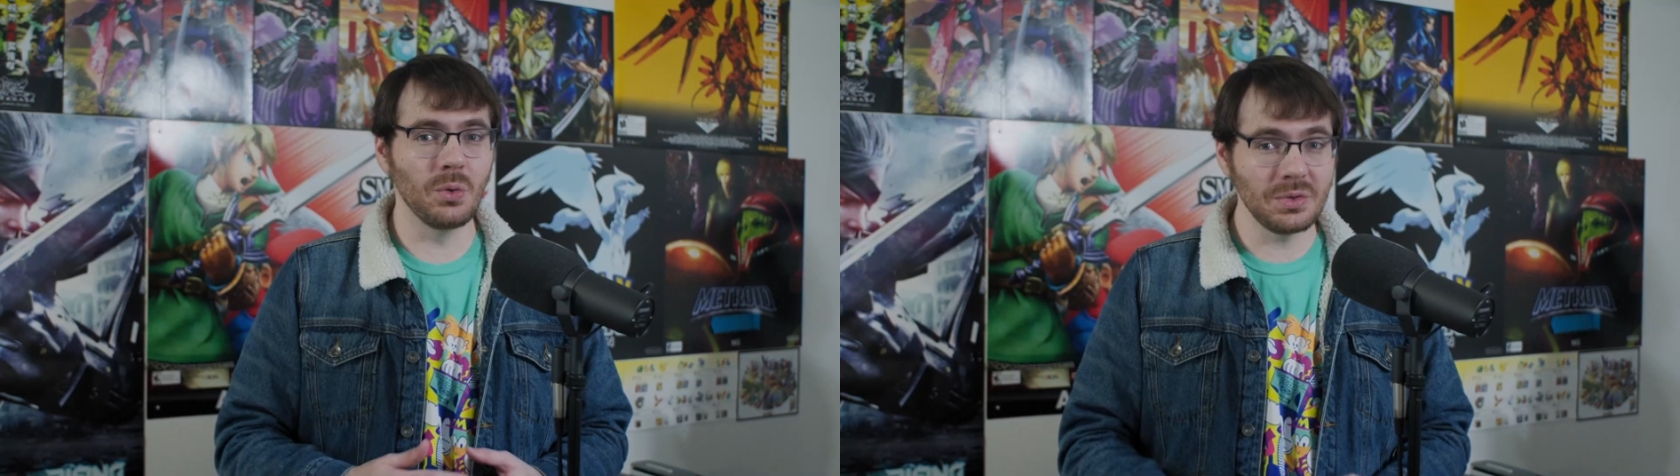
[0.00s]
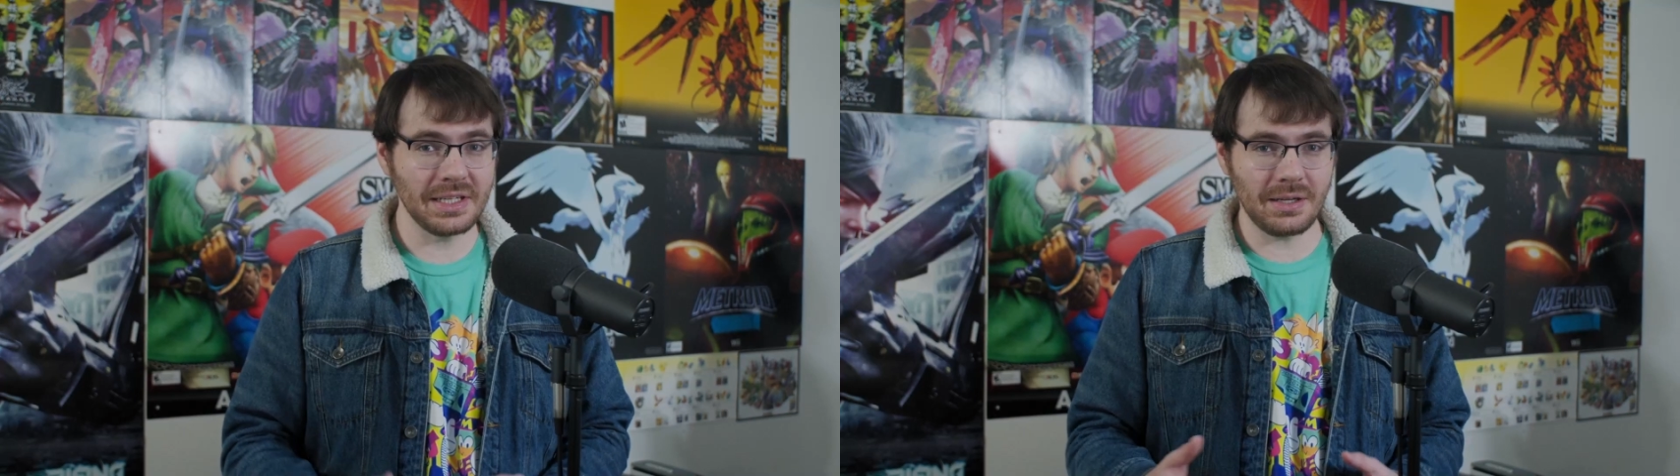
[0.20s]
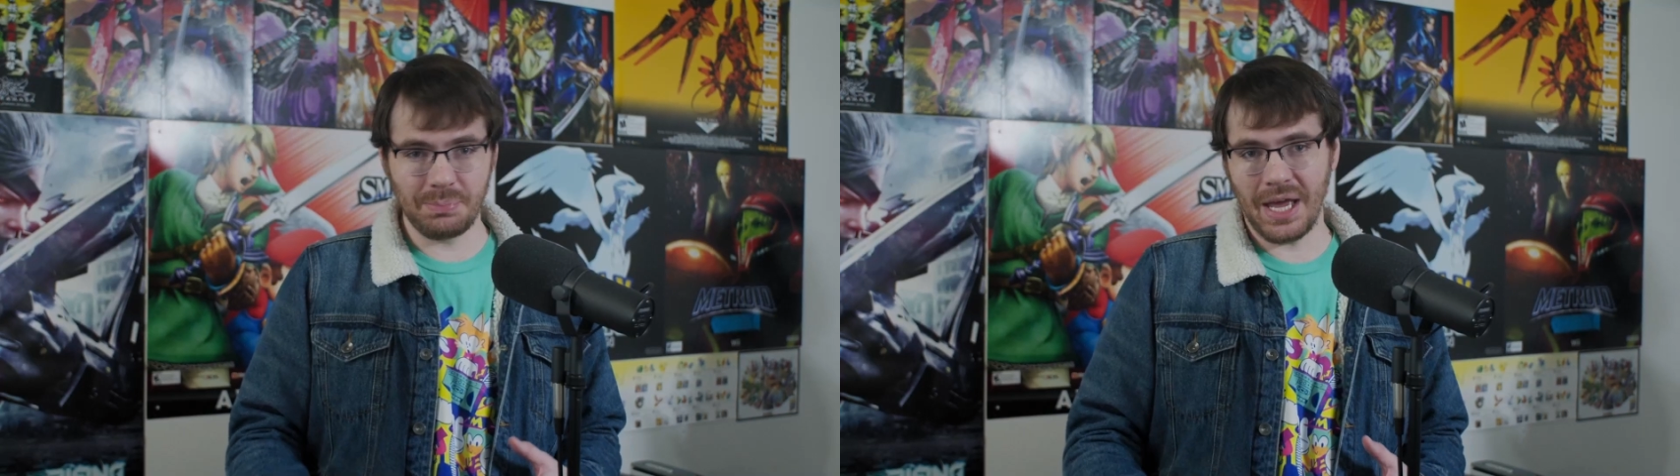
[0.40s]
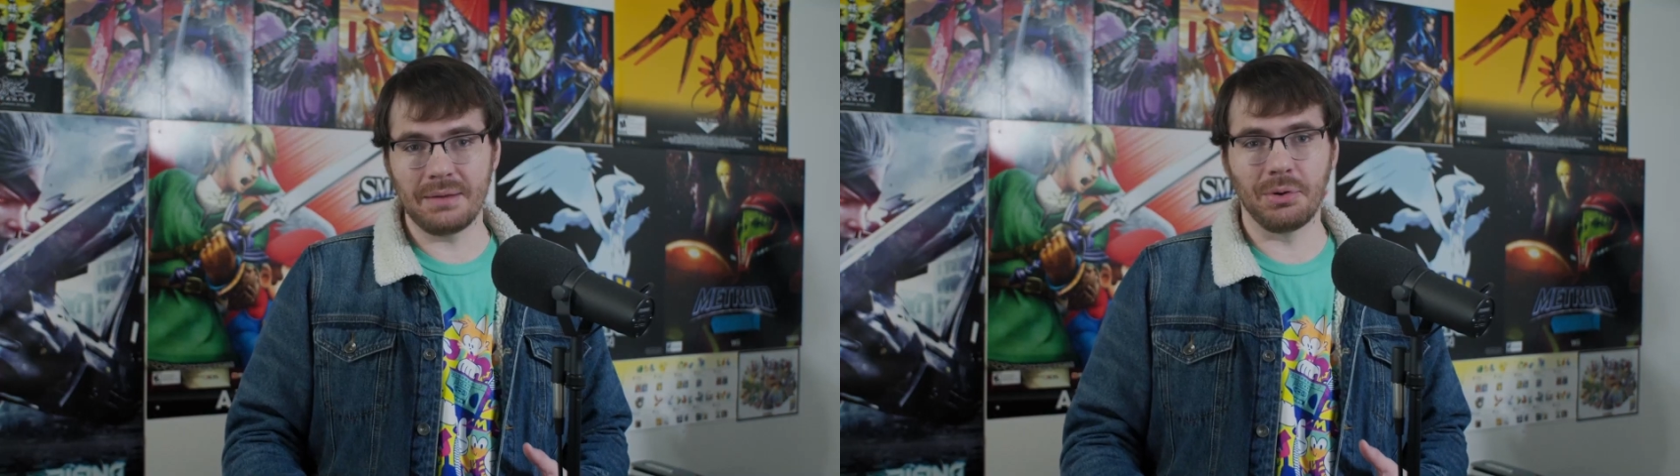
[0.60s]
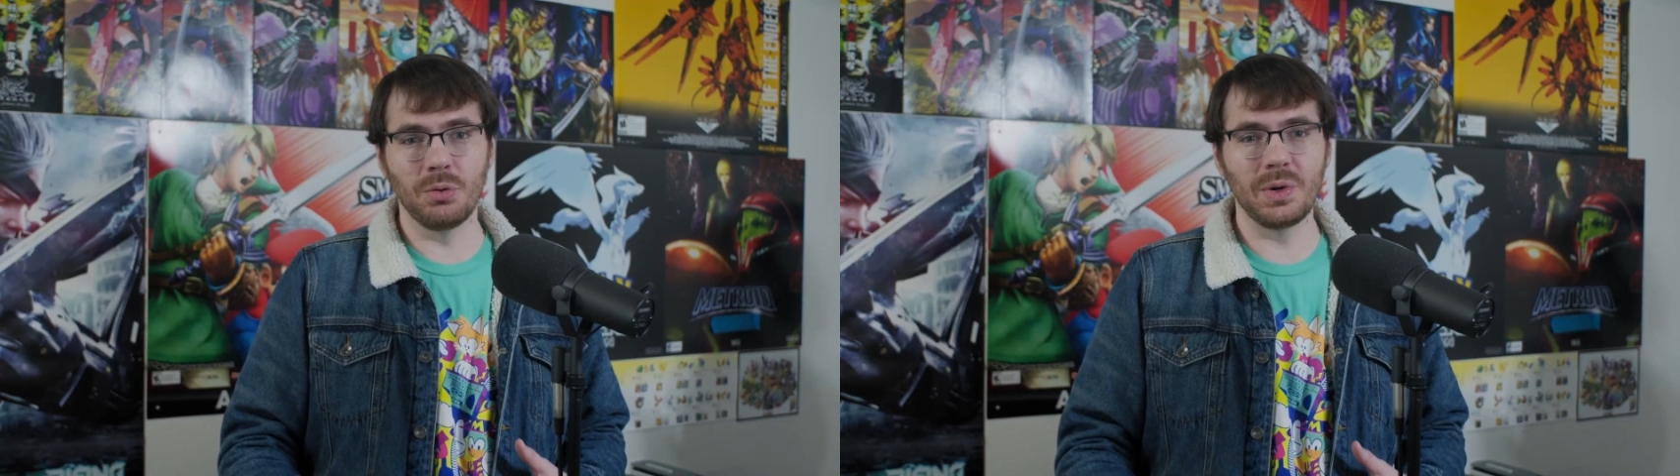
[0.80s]
only
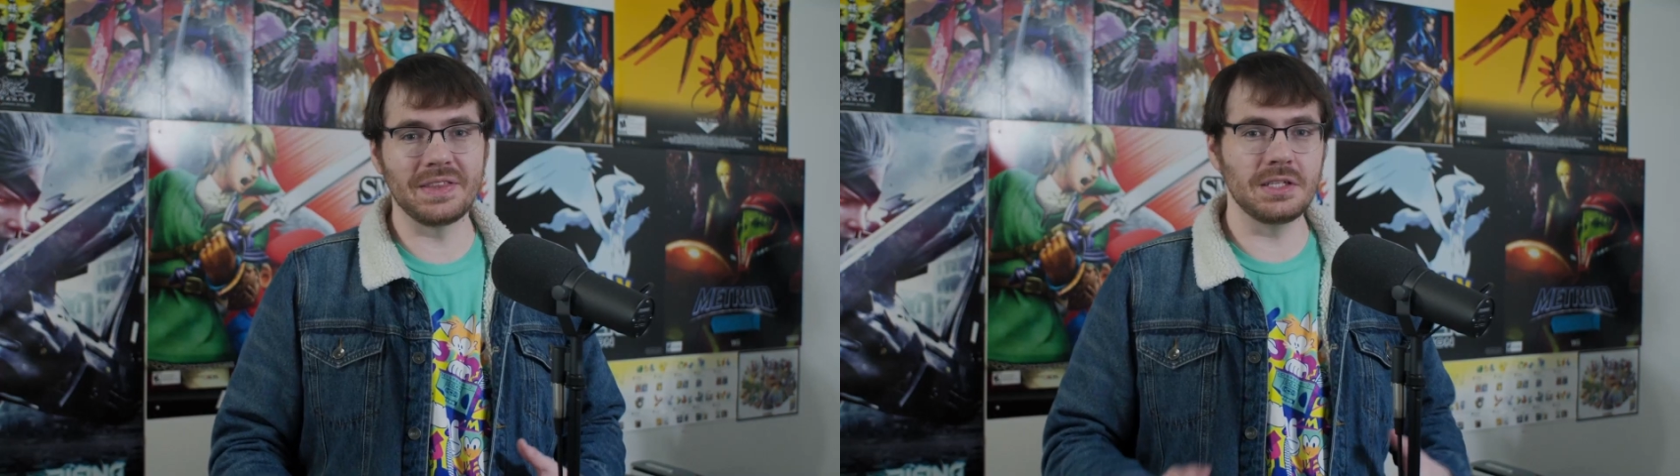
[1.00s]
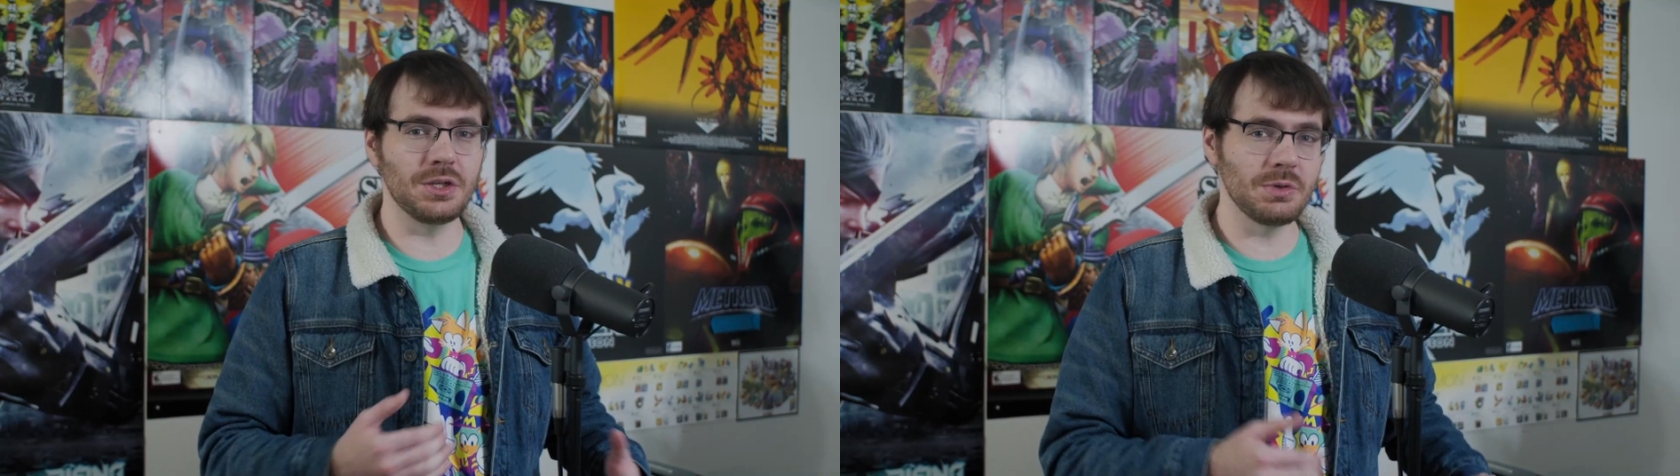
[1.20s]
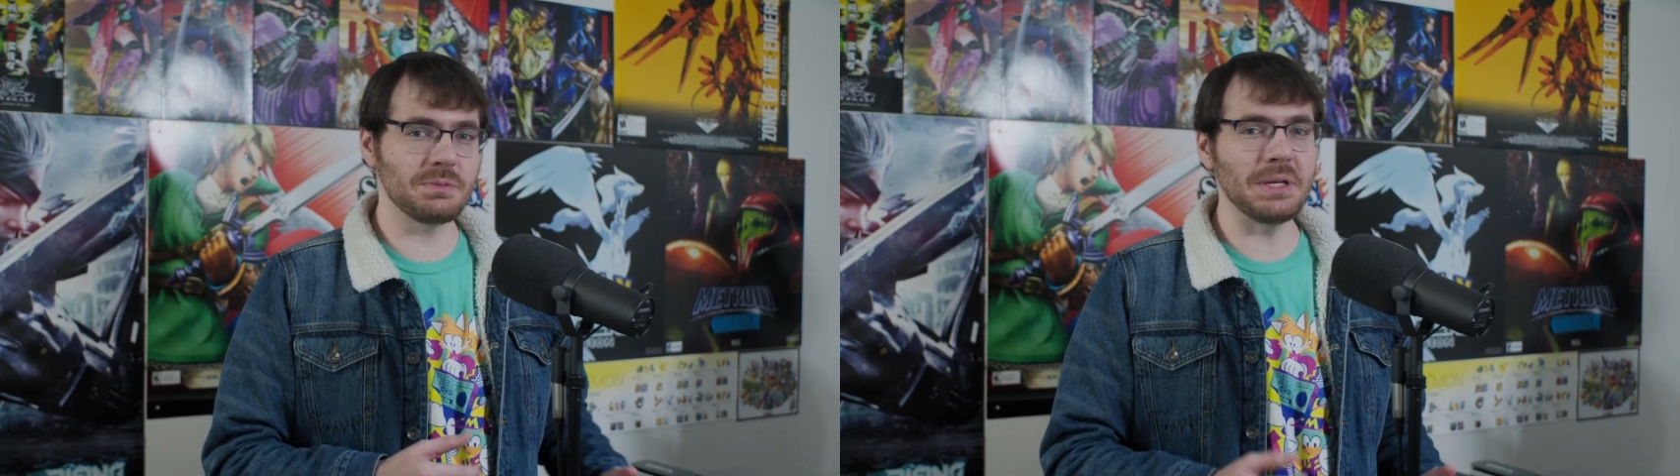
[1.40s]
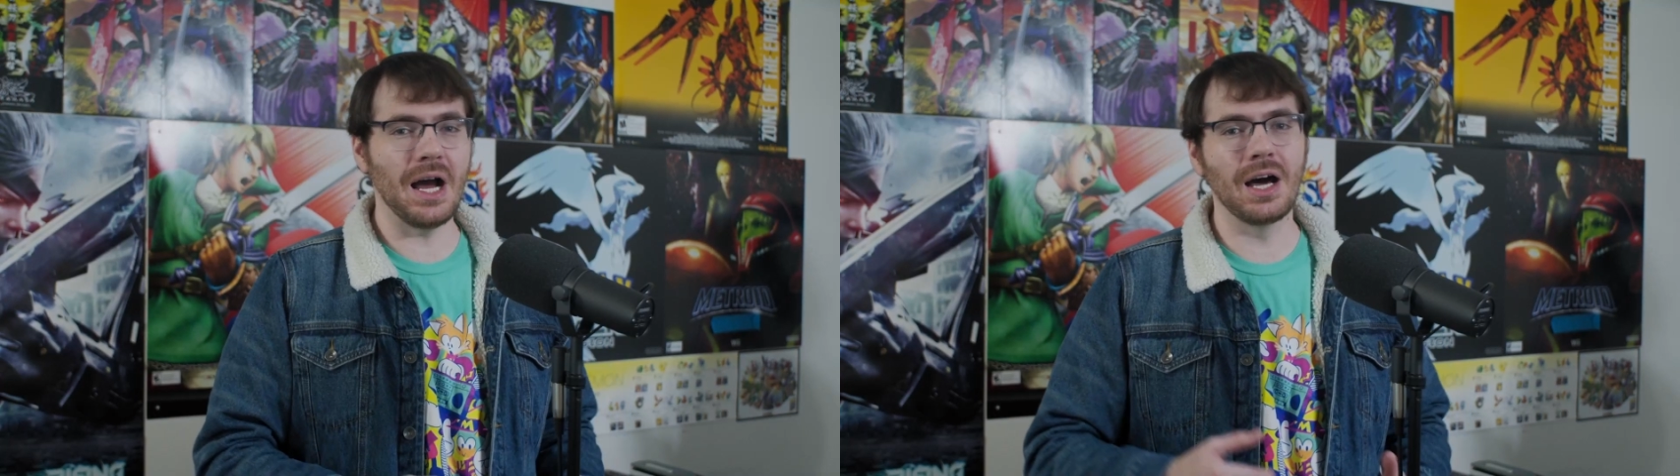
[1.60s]
compatible with USB